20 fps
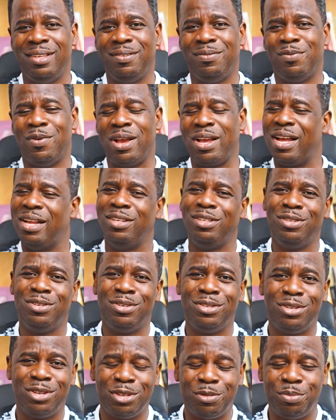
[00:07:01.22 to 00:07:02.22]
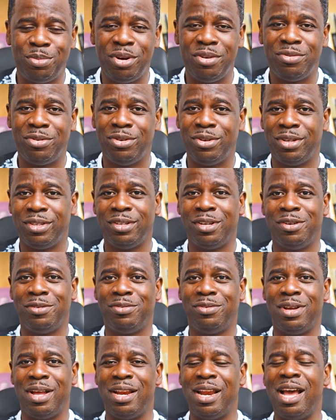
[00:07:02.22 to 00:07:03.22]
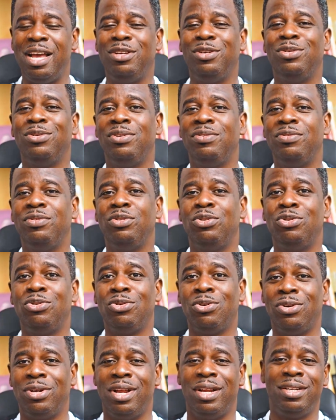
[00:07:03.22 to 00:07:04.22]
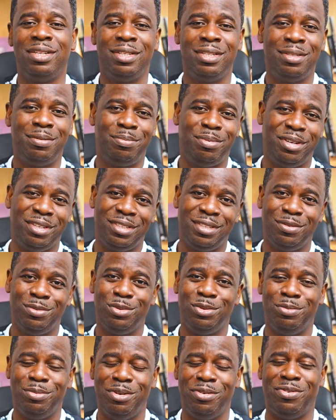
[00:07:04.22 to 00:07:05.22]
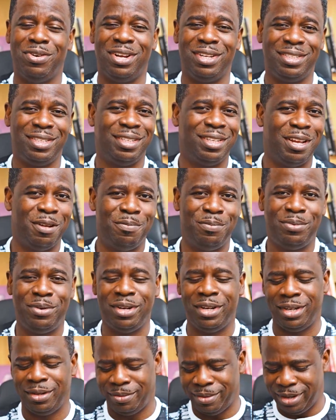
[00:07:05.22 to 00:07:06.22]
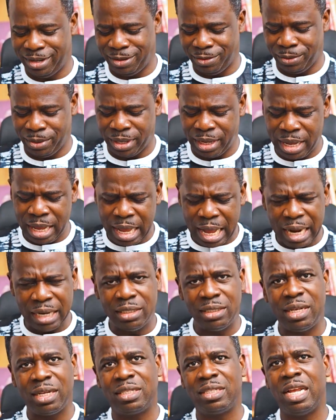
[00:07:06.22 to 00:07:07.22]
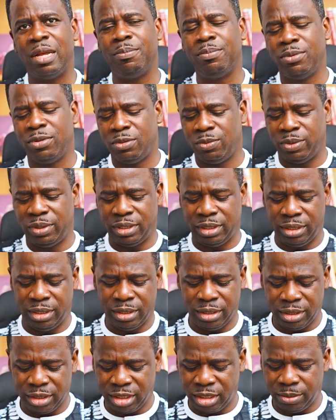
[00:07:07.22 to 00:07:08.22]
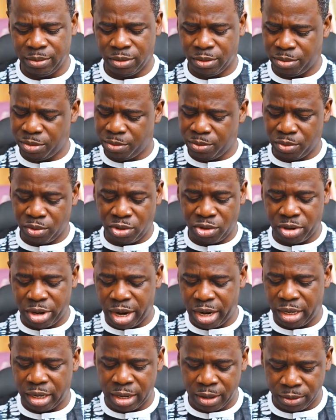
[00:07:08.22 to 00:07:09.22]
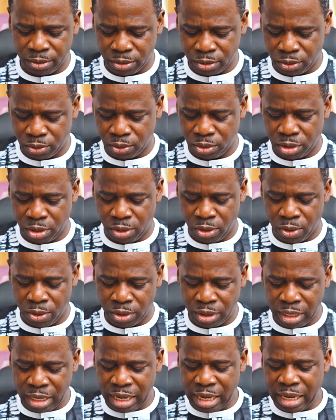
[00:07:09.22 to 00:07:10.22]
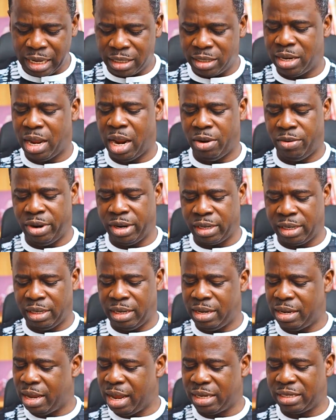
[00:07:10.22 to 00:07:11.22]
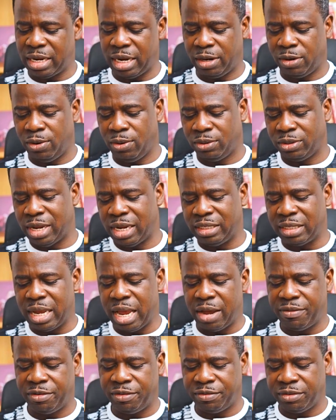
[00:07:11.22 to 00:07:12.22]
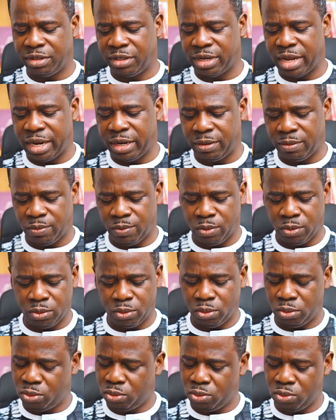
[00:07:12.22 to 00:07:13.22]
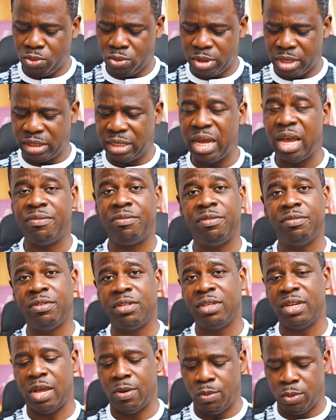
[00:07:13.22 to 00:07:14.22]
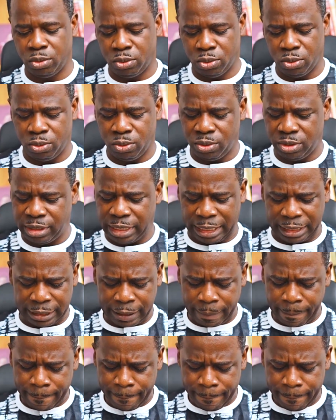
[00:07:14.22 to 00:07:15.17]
Why can't you not just pray for yourself? And are you even sure that this person will be fasting and praying, by the way? And these examples we see in the scripture, people crying out to the Lord directly. As I close, Isaiah 59, 1-2, Isaiah 59, 1-2 says,